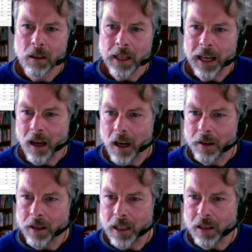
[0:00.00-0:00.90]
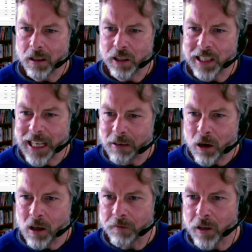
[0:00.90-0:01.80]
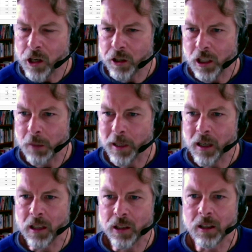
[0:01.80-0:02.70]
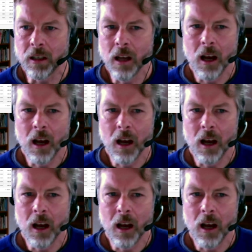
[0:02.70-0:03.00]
Yeah, there's zero conversions because